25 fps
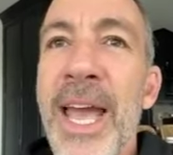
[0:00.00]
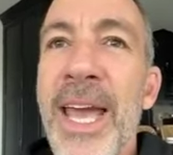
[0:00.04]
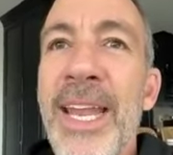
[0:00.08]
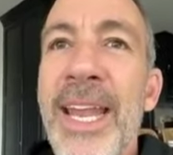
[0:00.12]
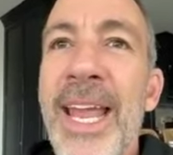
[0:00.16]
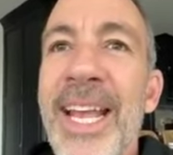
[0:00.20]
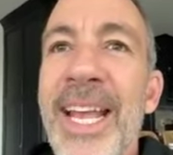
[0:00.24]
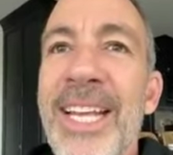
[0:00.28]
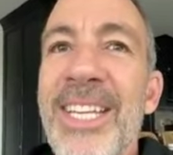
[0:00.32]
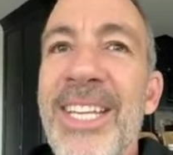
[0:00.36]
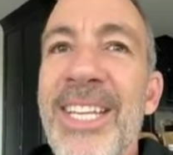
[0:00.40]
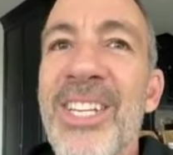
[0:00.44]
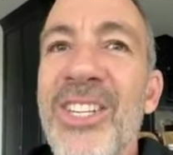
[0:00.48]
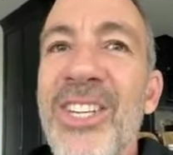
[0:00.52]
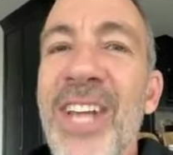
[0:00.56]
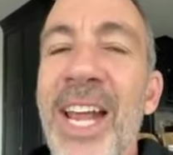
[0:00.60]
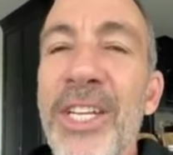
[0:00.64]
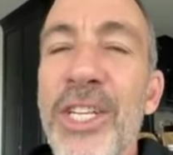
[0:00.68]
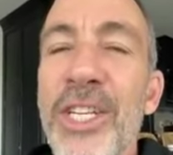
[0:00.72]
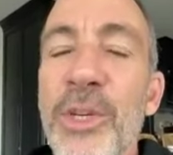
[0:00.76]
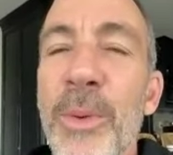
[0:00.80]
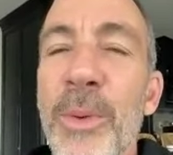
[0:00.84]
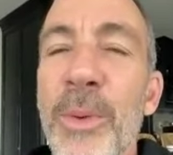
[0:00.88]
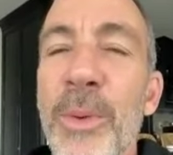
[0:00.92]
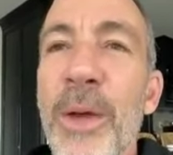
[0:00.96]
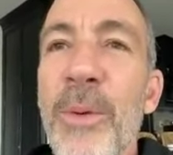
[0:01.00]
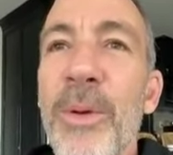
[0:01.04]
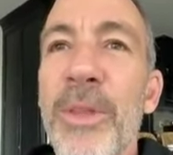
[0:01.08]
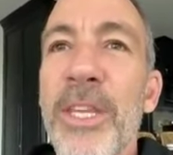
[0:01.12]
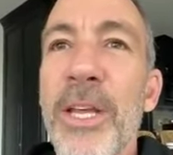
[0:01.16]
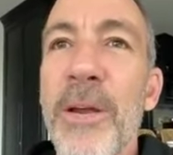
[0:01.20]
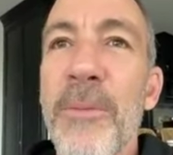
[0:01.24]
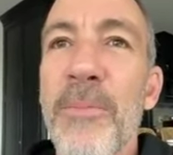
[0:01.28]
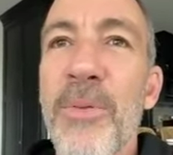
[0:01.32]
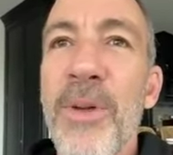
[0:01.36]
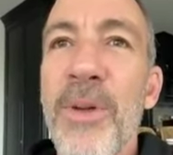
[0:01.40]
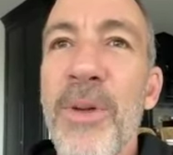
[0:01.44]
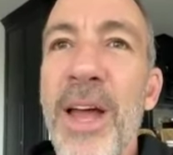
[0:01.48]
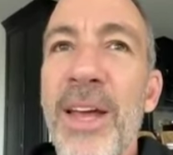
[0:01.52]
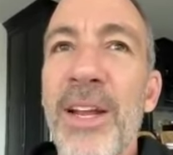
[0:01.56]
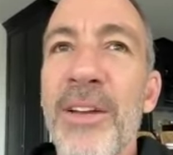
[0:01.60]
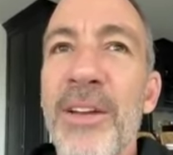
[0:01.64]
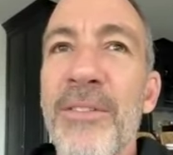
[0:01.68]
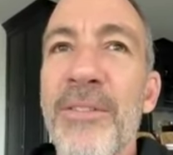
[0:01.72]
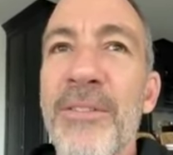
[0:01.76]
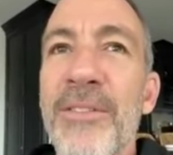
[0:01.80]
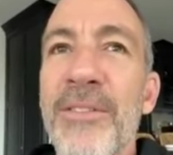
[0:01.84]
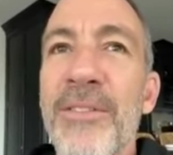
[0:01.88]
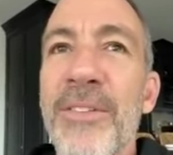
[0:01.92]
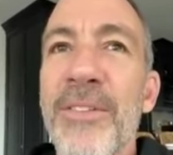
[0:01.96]
and accentuate what they're proud
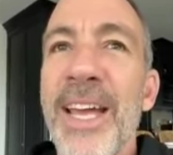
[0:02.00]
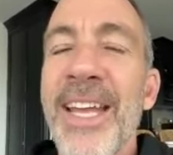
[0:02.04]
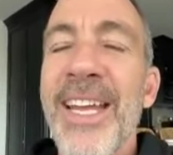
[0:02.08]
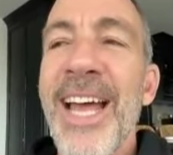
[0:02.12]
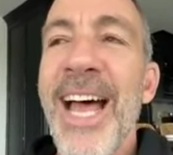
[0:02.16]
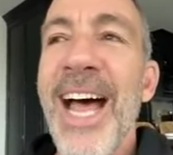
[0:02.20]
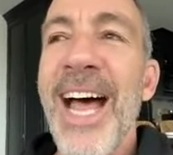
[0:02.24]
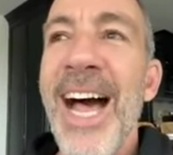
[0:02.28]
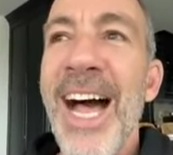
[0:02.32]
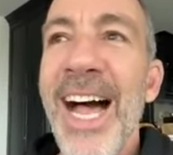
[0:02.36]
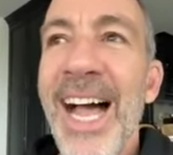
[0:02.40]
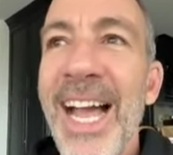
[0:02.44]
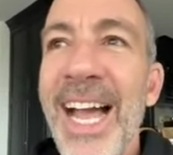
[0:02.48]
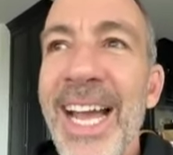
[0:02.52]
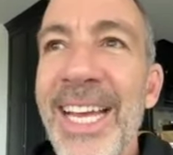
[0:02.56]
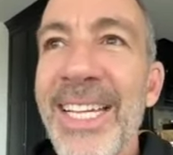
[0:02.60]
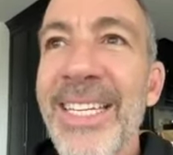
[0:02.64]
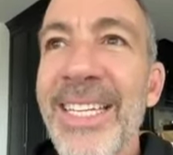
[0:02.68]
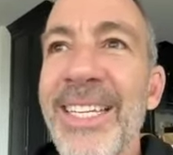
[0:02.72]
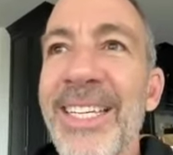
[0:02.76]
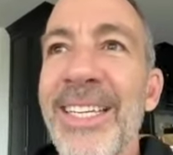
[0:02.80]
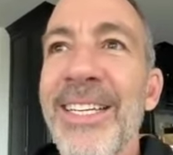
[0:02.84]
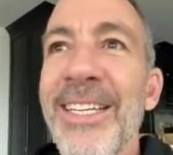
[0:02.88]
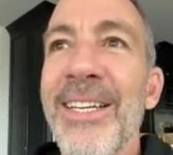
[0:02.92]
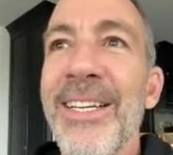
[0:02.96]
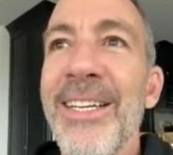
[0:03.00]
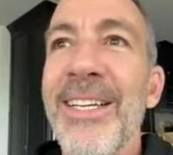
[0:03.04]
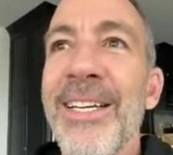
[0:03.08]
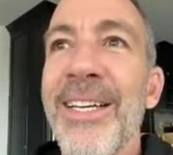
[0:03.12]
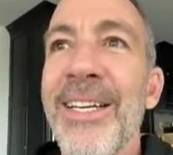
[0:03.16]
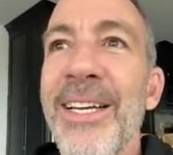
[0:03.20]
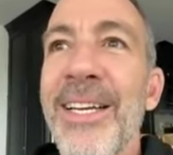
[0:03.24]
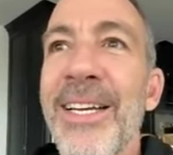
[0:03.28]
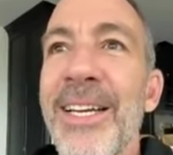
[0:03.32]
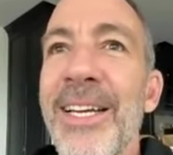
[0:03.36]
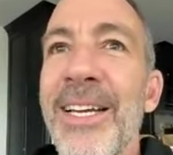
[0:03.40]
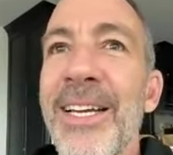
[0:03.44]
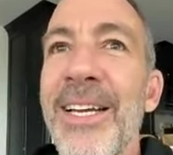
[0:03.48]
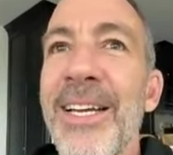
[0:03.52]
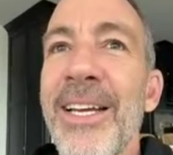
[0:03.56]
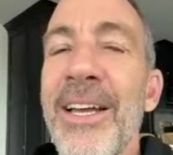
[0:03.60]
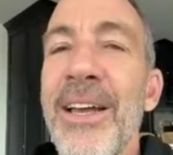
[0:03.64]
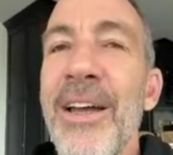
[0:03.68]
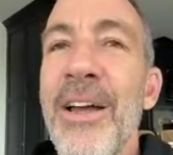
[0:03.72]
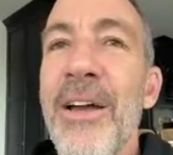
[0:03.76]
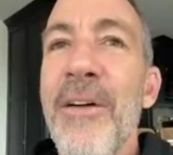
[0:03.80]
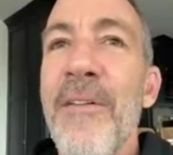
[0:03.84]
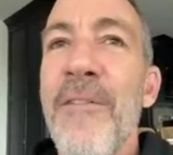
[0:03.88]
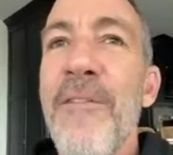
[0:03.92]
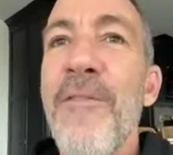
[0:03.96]
of, and hide
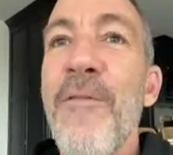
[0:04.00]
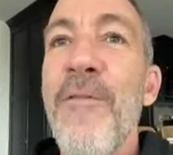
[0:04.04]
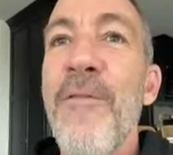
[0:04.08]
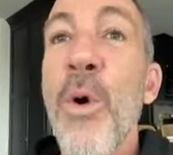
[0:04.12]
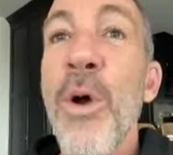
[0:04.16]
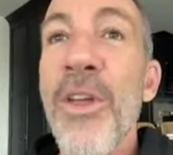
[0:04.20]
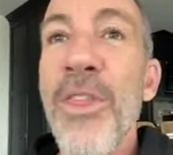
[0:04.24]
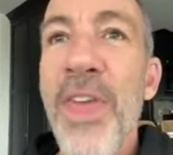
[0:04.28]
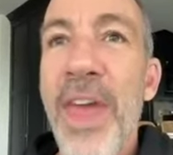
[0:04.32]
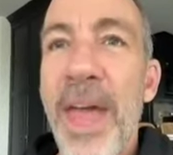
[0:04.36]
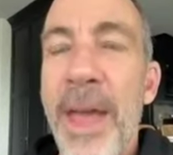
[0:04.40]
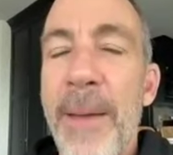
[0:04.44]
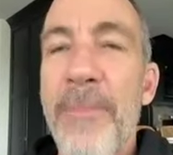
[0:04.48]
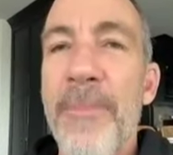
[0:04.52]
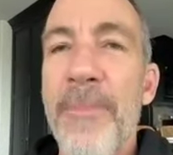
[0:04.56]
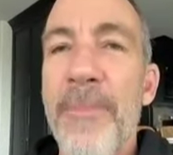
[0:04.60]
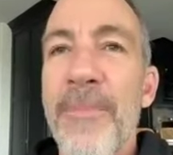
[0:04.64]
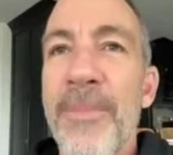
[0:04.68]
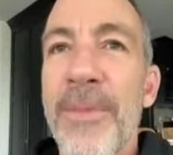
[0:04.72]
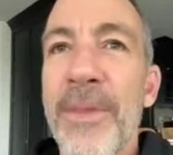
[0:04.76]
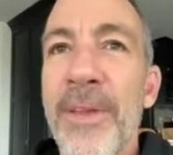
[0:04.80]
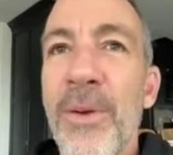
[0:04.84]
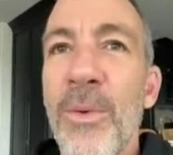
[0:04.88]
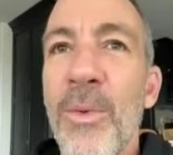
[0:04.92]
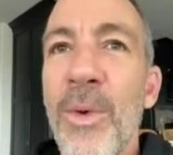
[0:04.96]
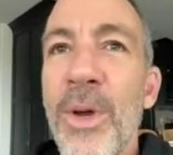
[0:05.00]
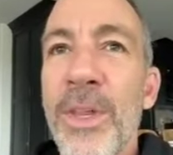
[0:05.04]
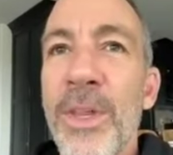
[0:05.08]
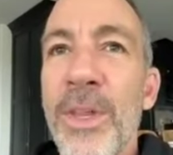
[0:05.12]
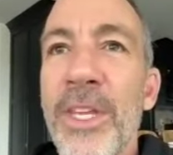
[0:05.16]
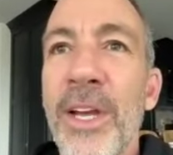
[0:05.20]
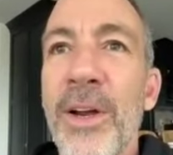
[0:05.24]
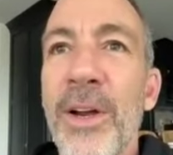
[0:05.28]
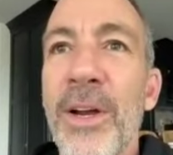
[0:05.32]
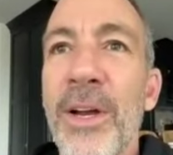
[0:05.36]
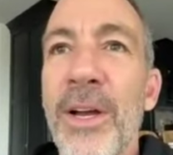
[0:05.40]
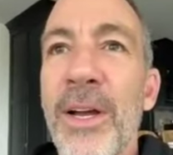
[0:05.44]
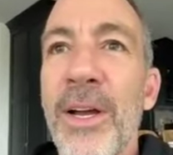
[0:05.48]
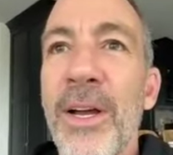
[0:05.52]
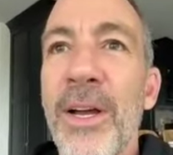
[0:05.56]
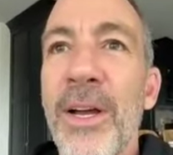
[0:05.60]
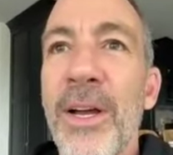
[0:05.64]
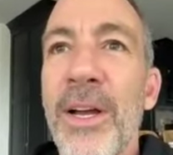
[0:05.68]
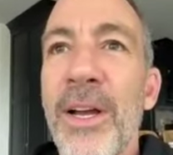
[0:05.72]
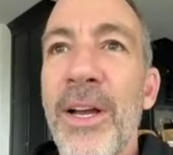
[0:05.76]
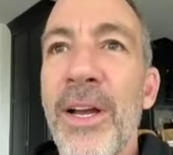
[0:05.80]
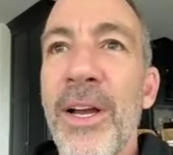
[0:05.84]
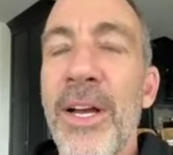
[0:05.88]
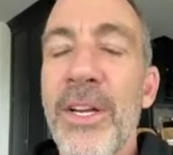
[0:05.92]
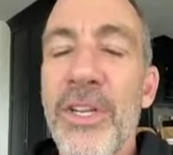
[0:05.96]
for them what they're
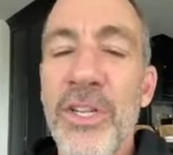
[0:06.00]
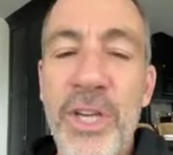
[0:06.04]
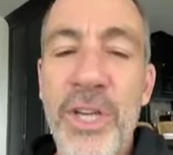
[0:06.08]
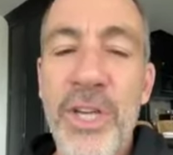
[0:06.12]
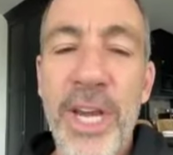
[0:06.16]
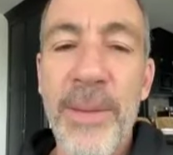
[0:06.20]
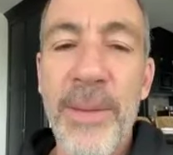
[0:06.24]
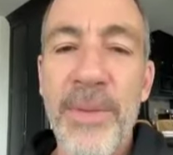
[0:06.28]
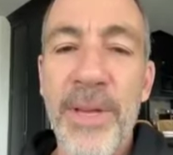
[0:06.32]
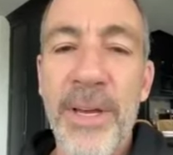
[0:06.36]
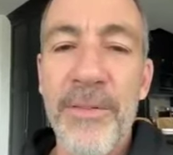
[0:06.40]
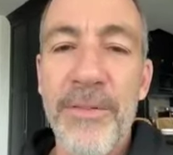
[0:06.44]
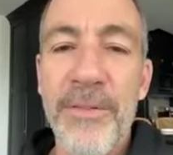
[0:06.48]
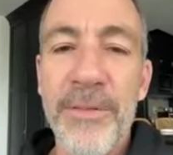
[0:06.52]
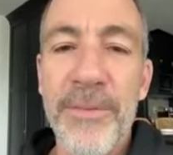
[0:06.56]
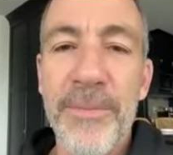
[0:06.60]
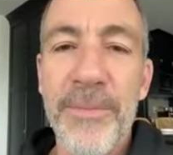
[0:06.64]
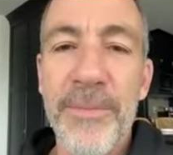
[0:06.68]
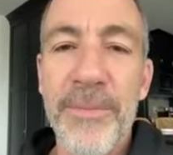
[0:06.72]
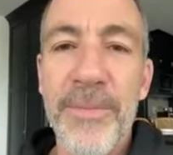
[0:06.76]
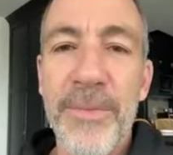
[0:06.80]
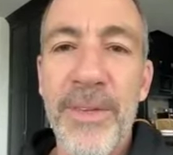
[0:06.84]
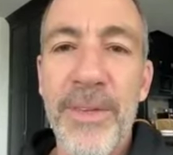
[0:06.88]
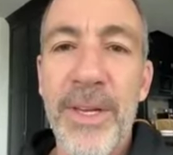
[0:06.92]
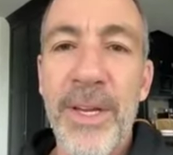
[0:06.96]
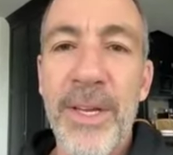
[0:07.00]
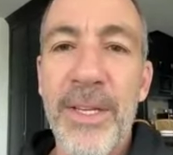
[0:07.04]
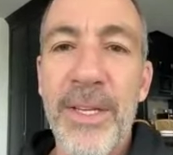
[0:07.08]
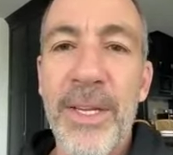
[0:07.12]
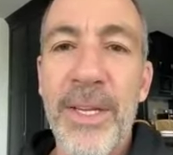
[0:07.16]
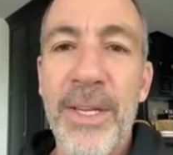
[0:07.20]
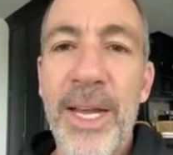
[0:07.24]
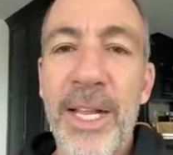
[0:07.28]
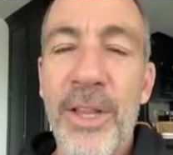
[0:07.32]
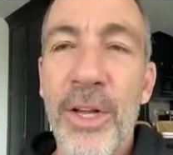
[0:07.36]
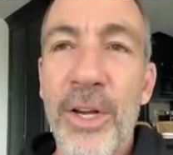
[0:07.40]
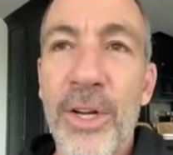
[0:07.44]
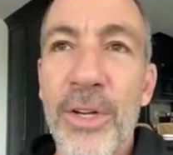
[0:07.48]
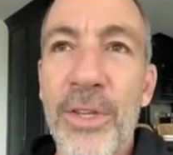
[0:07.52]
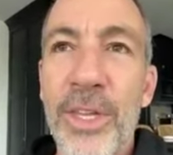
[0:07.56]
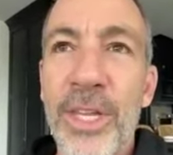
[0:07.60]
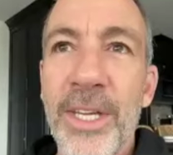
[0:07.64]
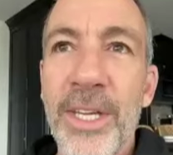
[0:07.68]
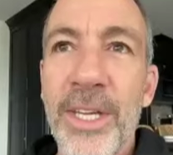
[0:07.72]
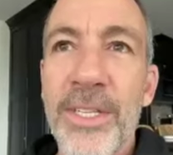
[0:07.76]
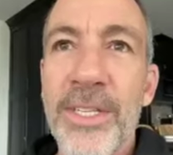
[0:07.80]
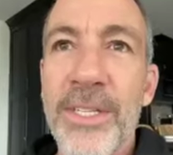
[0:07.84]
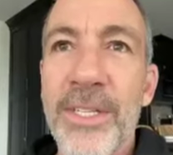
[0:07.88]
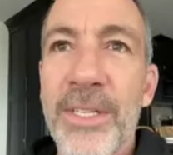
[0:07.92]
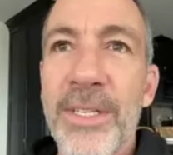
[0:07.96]
ashamed of. I learned
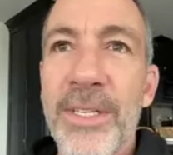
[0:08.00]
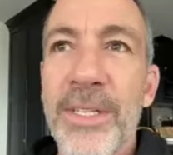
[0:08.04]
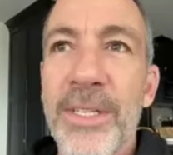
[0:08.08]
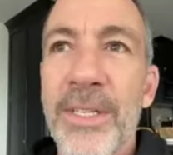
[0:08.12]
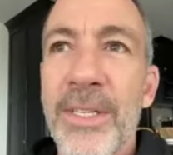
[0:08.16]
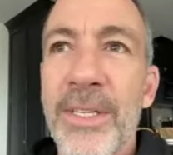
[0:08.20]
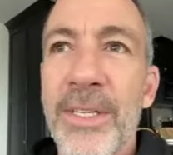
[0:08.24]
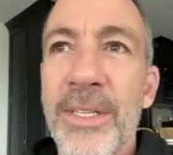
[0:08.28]
this,